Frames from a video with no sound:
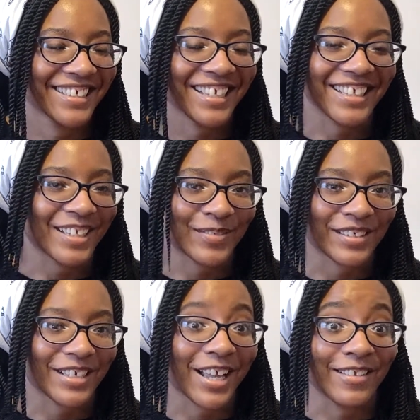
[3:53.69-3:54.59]
I love it.
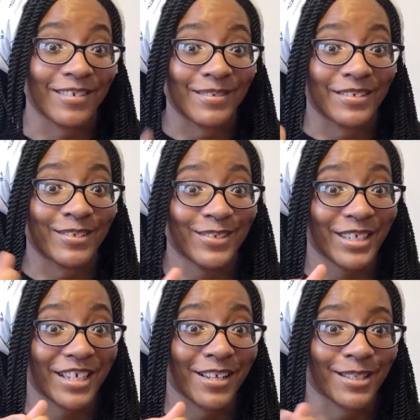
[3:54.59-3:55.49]
I don't know about you
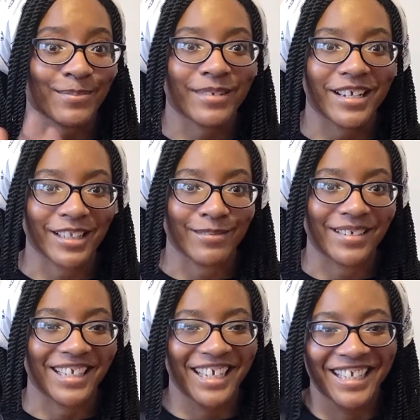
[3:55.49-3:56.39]
guys, but I love
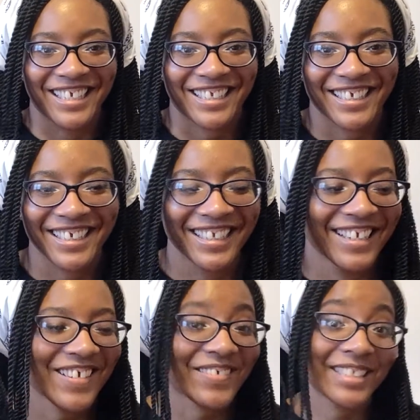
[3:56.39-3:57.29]
it
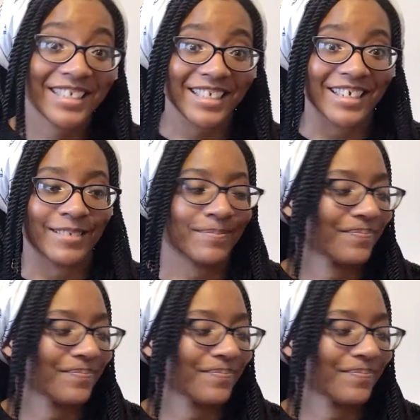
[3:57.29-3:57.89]
when I can.